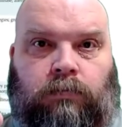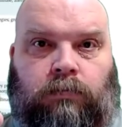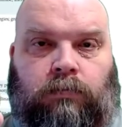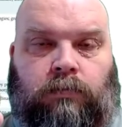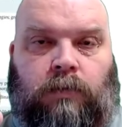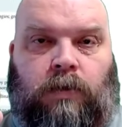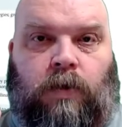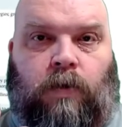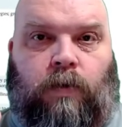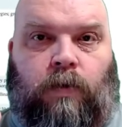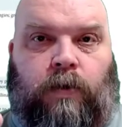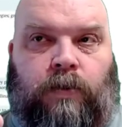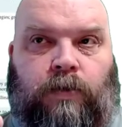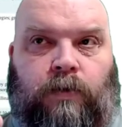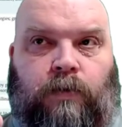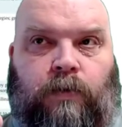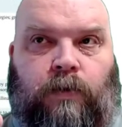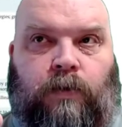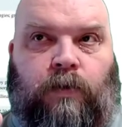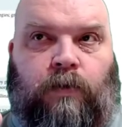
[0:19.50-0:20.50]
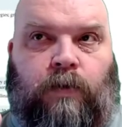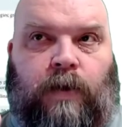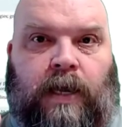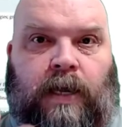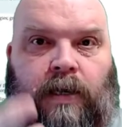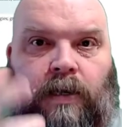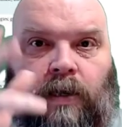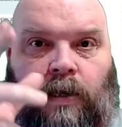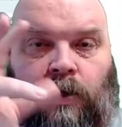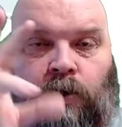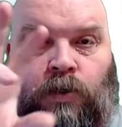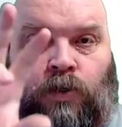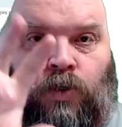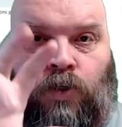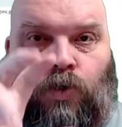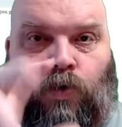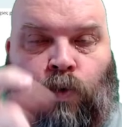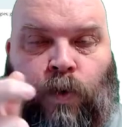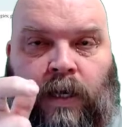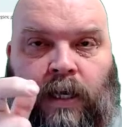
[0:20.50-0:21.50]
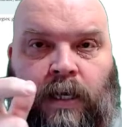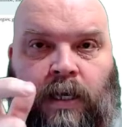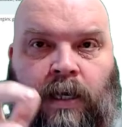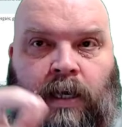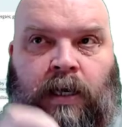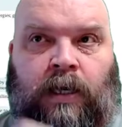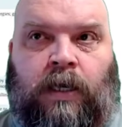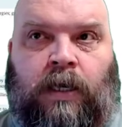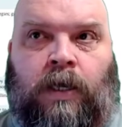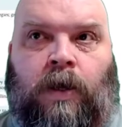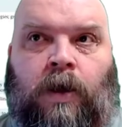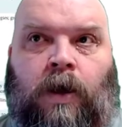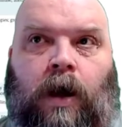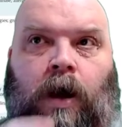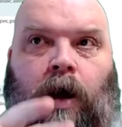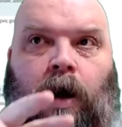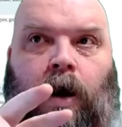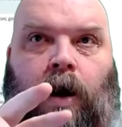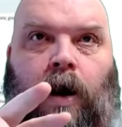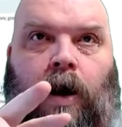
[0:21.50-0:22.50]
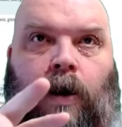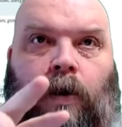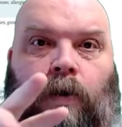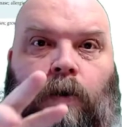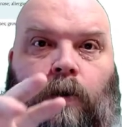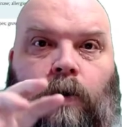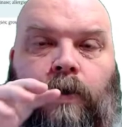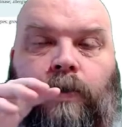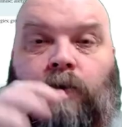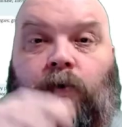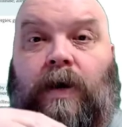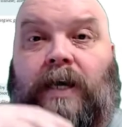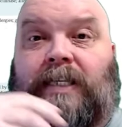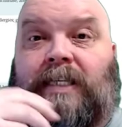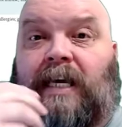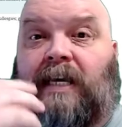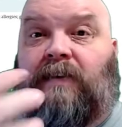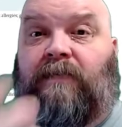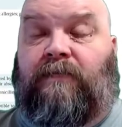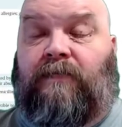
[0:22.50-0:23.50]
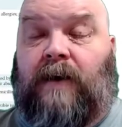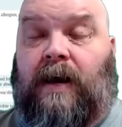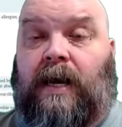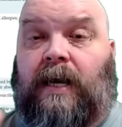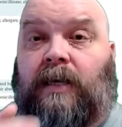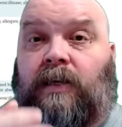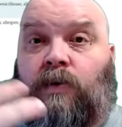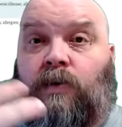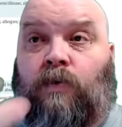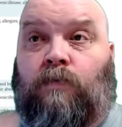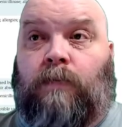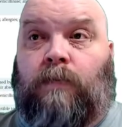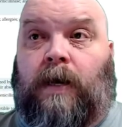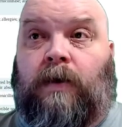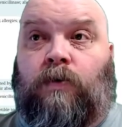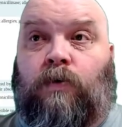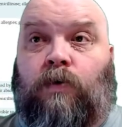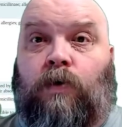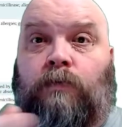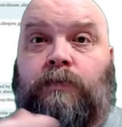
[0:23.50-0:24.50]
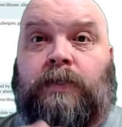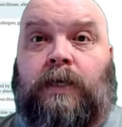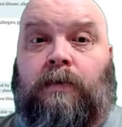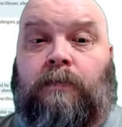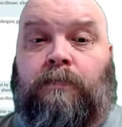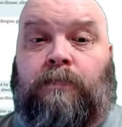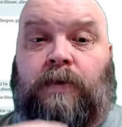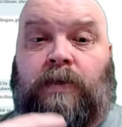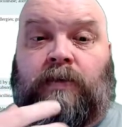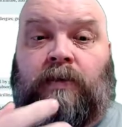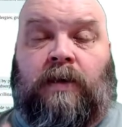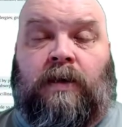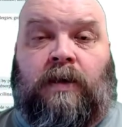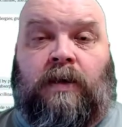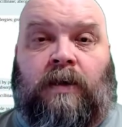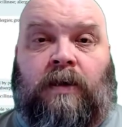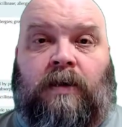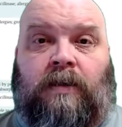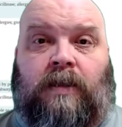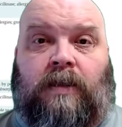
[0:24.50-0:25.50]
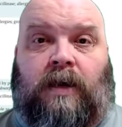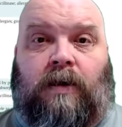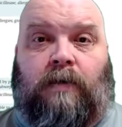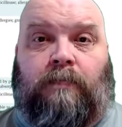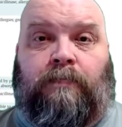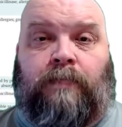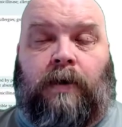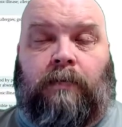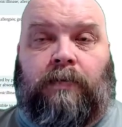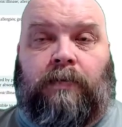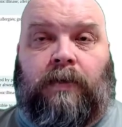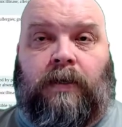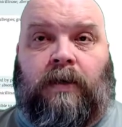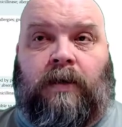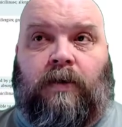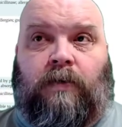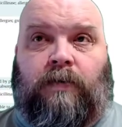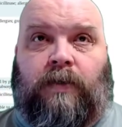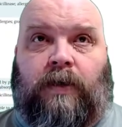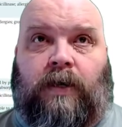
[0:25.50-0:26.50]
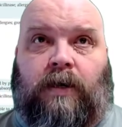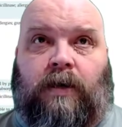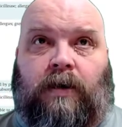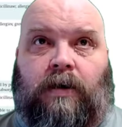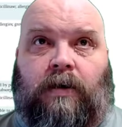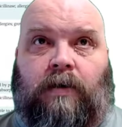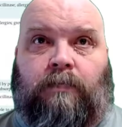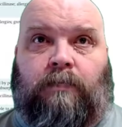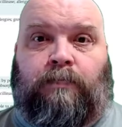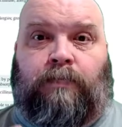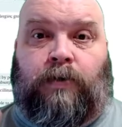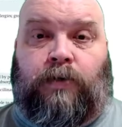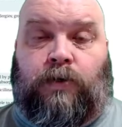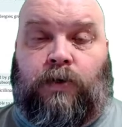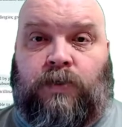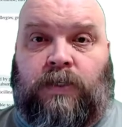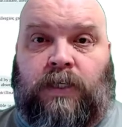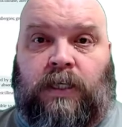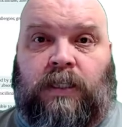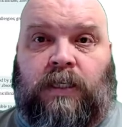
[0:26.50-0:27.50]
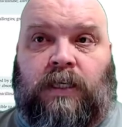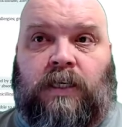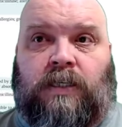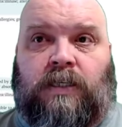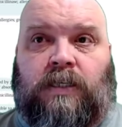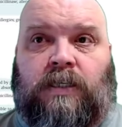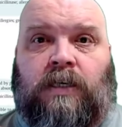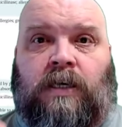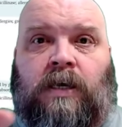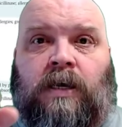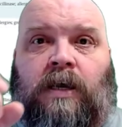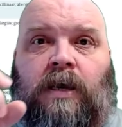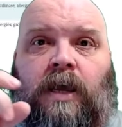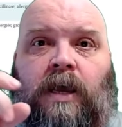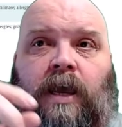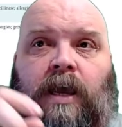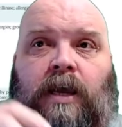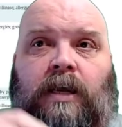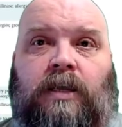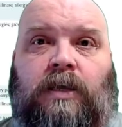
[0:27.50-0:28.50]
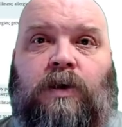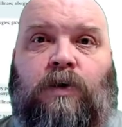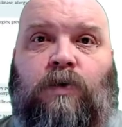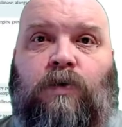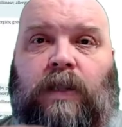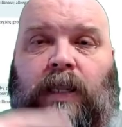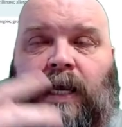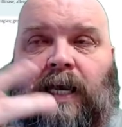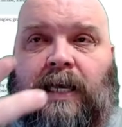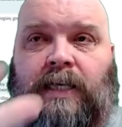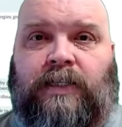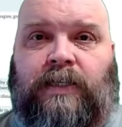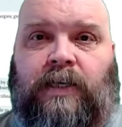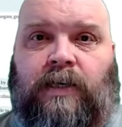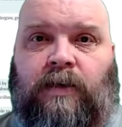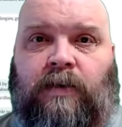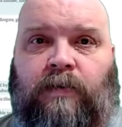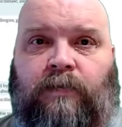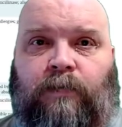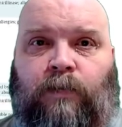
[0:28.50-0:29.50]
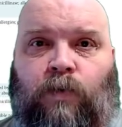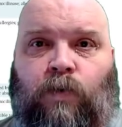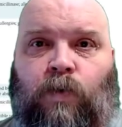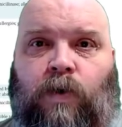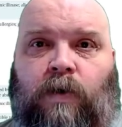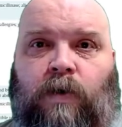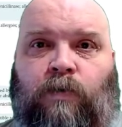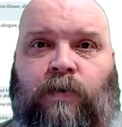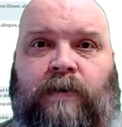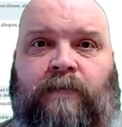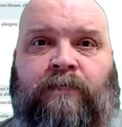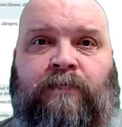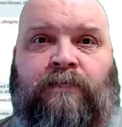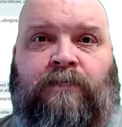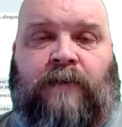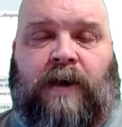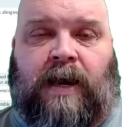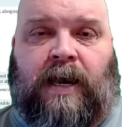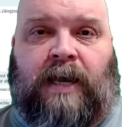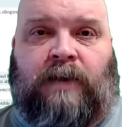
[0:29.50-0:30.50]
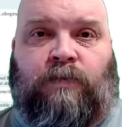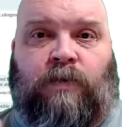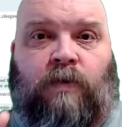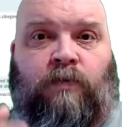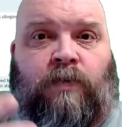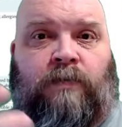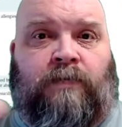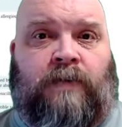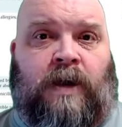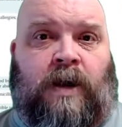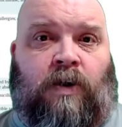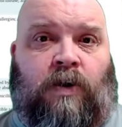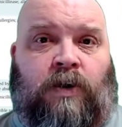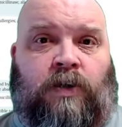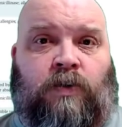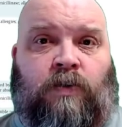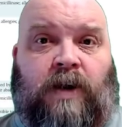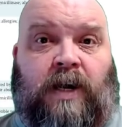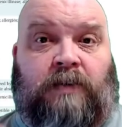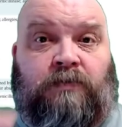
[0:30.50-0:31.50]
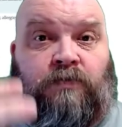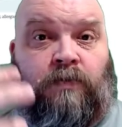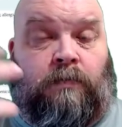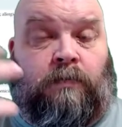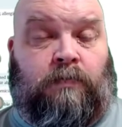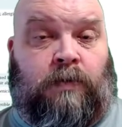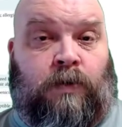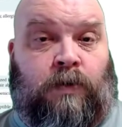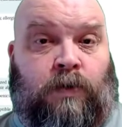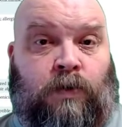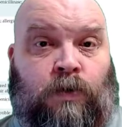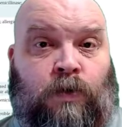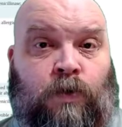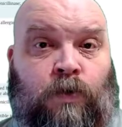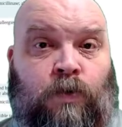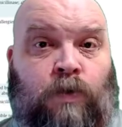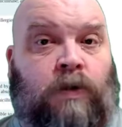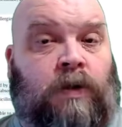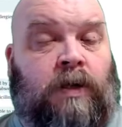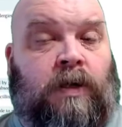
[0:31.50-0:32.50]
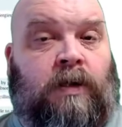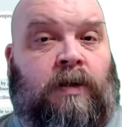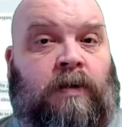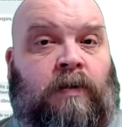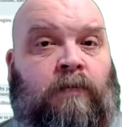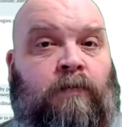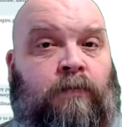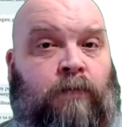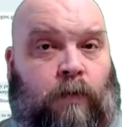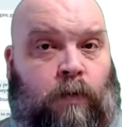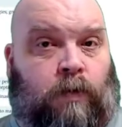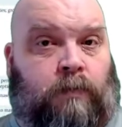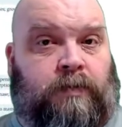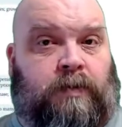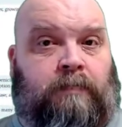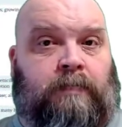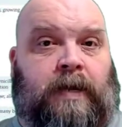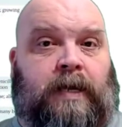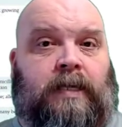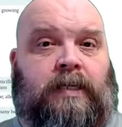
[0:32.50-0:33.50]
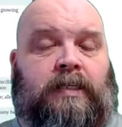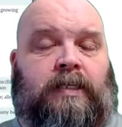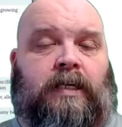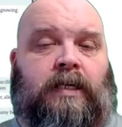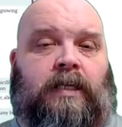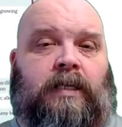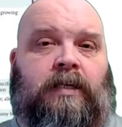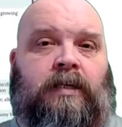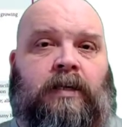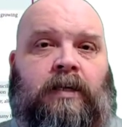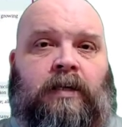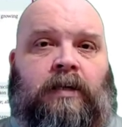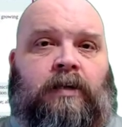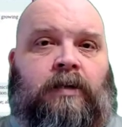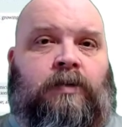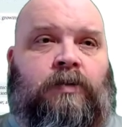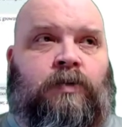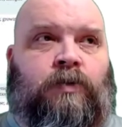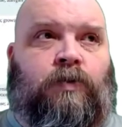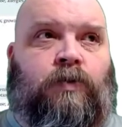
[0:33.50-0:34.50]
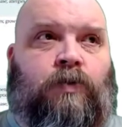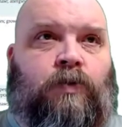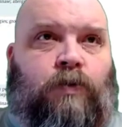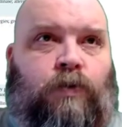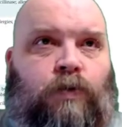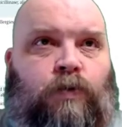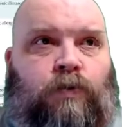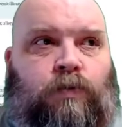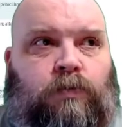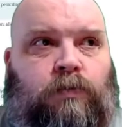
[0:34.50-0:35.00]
going through and tweaking, are going through identifying new microbes that are public, that are producing this, and utilizing what we find, what we've characterized from new forms of penicillin to